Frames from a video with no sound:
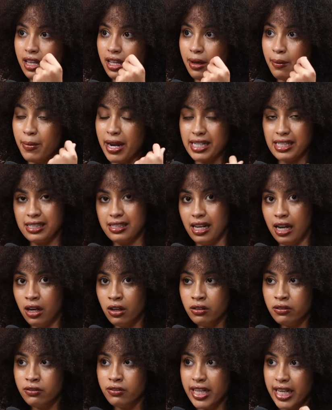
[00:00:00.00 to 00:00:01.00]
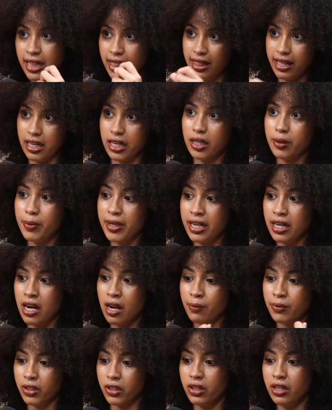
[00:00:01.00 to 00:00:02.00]
myself in therapy and
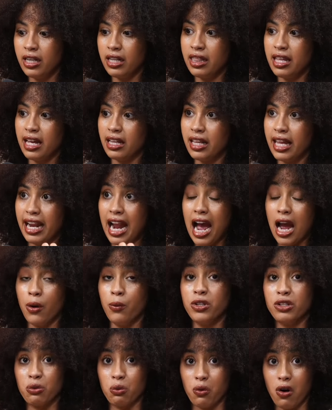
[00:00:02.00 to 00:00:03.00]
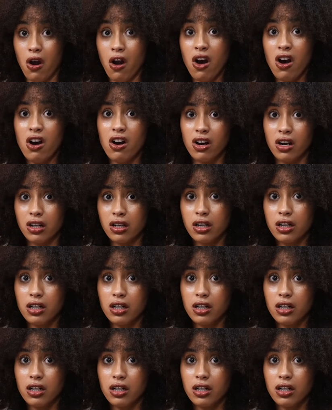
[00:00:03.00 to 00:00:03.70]
I'm learning that like I was wrong.